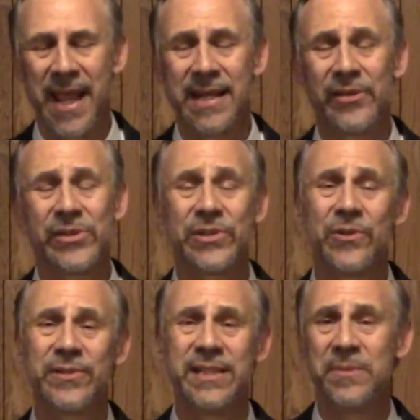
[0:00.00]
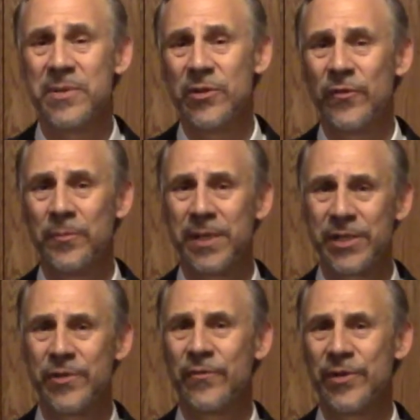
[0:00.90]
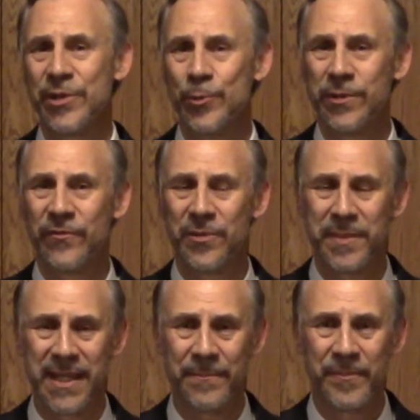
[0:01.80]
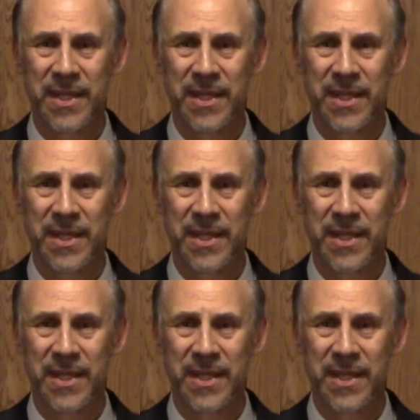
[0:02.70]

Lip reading: And also, it's a beautiful picture for you and for me.